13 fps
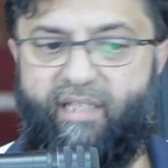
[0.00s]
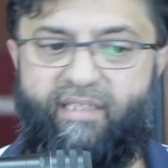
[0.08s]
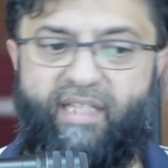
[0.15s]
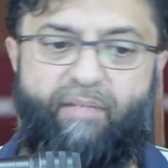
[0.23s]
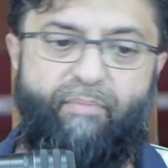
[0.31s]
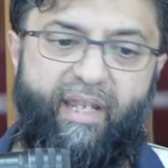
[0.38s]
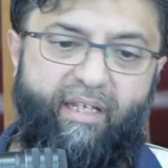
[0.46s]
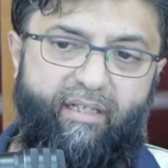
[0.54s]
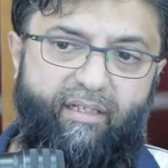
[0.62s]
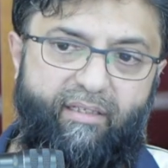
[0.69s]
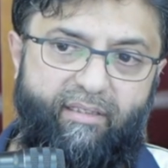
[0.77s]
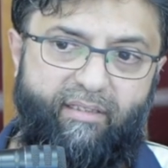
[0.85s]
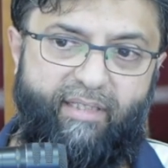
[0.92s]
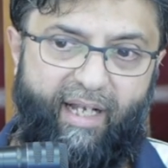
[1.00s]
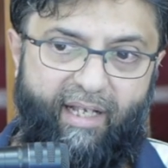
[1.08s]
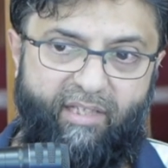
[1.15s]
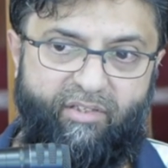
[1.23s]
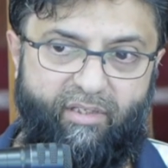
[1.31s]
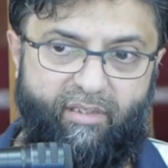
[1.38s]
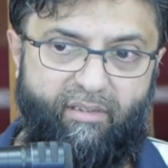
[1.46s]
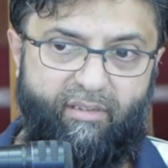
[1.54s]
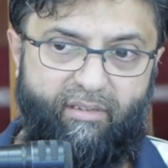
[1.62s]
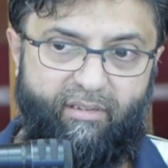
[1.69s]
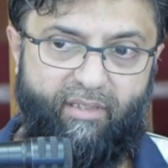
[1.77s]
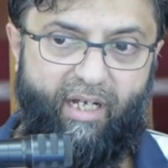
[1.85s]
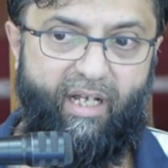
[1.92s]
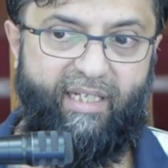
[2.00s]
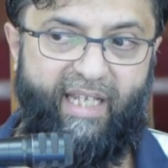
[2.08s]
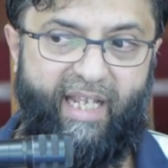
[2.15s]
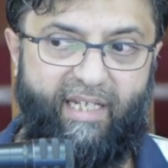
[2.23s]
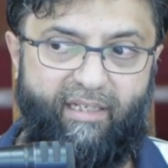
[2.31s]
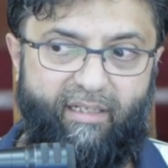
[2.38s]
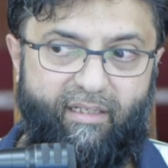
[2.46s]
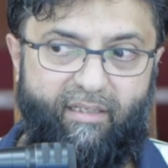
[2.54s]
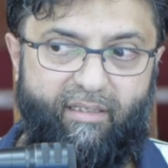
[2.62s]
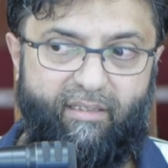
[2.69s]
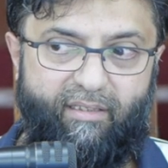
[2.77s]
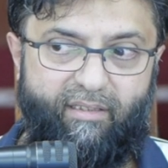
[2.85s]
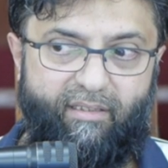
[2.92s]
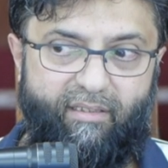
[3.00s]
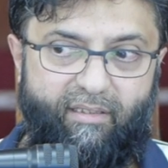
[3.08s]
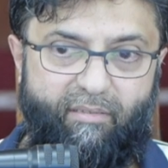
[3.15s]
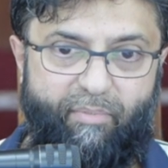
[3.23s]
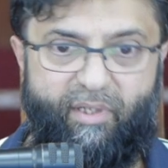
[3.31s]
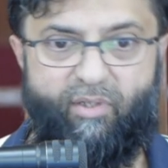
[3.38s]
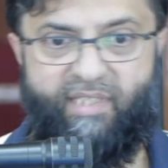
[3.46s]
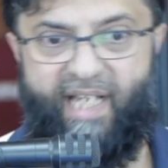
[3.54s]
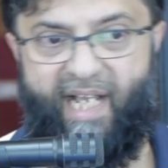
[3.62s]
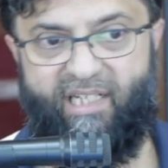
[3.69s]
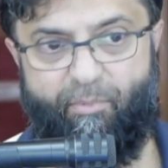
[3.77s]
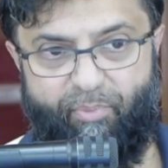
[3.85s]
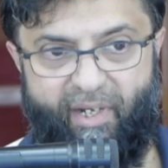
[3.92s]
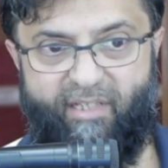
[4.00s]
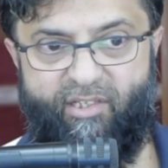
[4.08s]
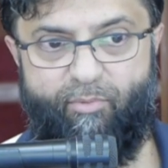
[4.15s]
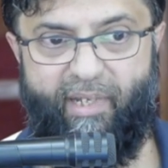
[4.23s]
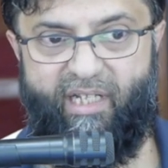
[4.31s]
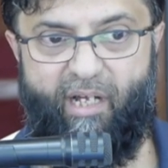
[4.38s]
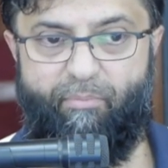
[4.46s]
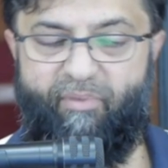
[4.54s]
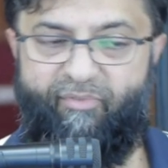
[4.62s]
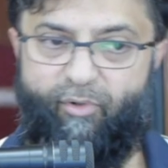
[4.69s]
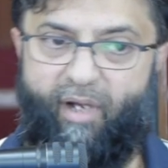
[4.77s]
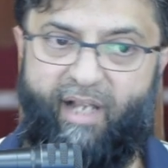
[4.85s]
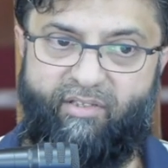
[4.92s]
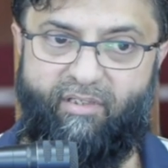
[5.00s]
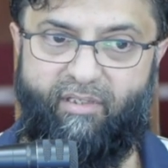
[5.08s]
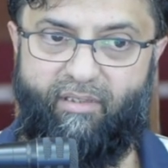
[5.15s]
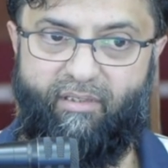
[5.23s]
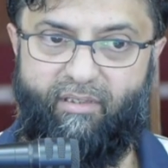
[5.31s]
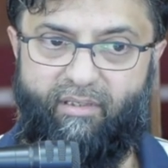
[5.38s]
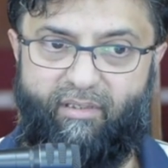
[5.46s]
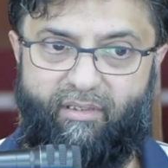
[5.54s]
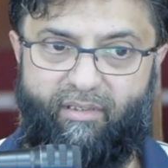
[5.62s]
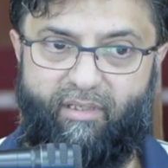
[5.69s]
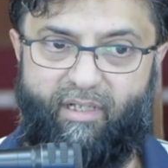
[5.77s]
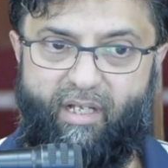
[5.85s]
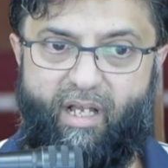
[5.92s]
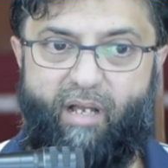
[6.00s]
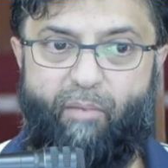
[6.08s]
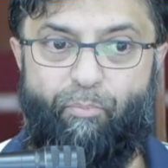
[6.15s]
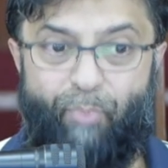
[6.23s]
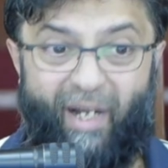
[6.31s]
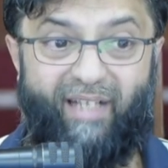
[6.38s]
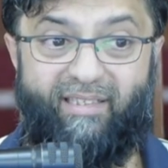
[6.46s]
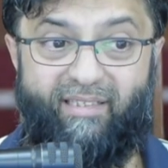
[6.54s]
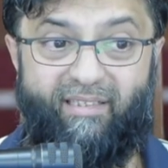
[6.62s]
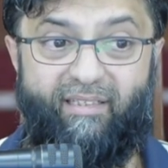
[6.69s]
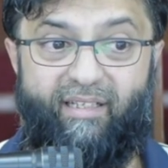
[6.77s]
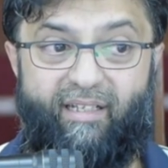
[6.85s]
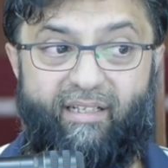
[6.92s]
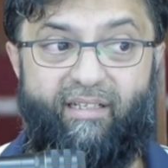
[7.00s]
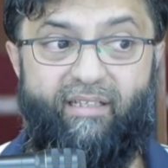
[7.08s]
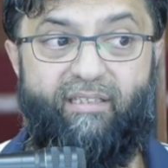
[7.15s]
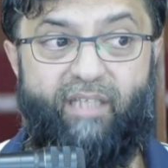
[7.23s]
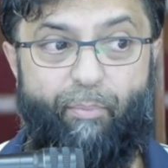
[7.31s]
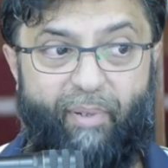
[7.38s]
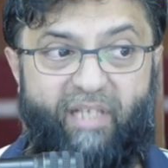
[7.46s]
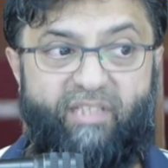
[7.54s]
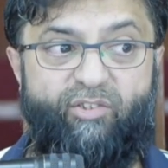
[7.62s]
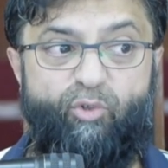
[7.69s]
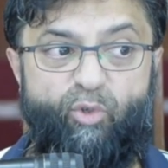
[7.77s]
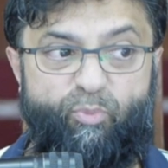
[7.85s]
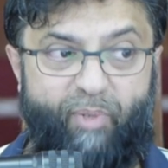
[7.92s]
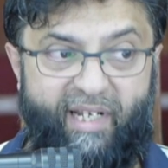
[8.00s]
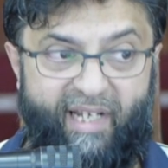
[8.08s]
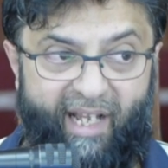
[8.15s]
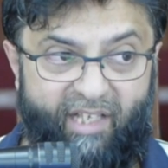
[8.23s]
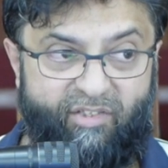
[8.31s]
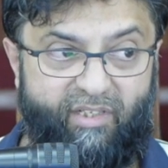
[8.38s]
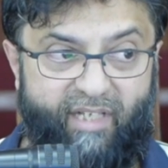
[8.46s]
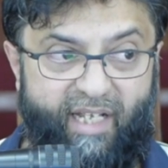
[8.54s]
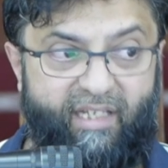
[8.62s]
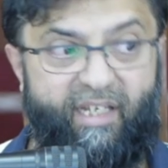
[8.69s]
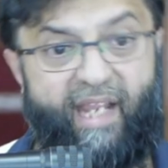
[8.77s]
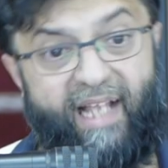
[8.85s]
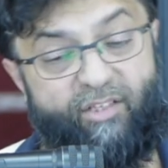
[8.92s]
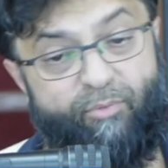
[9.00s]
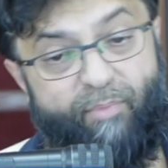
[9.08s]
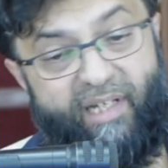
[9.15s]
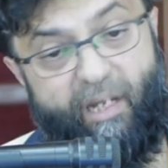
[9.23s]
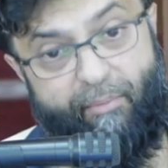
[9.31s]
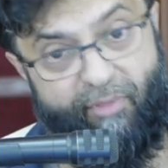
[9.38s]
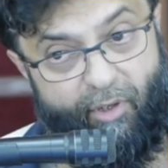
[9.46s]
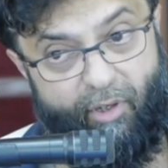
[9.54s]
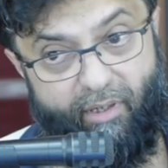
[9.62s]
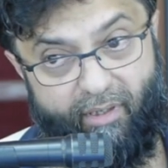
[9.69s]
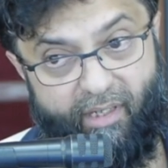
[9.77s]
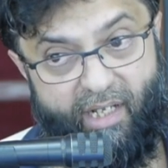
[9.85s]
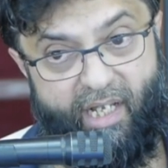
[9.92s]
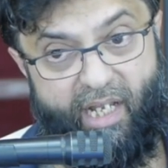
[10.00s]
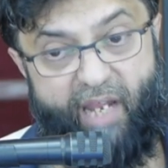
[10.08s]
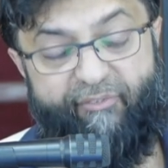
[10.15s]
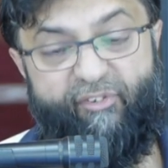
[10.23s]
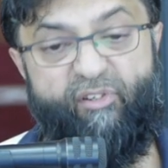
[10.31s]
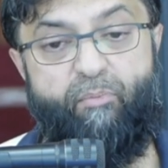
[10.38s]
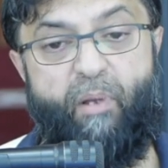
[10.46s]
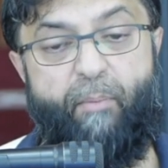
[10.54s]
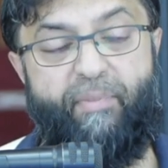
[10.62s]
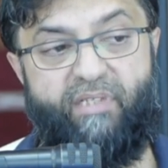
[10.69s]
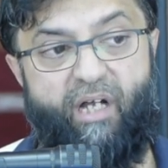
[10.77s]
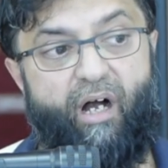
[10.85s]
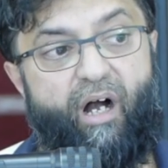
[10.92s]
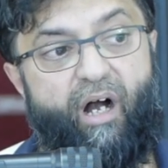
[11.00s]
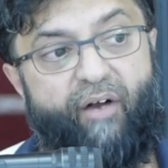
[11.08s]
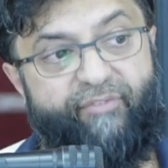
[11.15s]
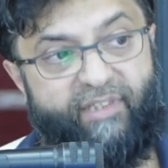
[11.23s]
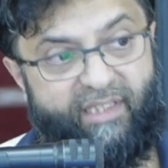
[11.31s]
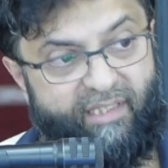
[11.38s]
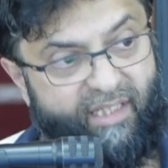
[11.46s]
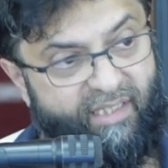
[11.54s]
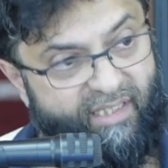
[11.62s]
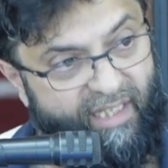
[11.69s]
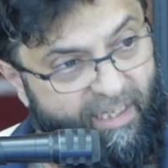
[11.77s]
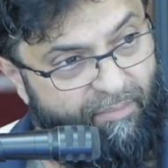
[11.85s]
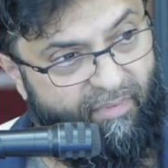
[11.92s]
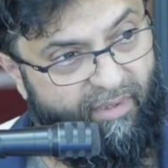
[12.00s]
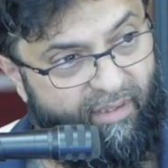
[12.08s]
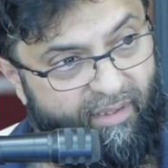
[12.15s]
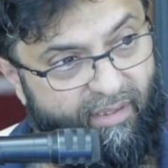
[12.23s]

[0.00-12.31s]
and then make the asr again. Because he had a prayer to make up before asr. But the person who's praying asr and he had to make up dhuhr, if he remembers after the taslim,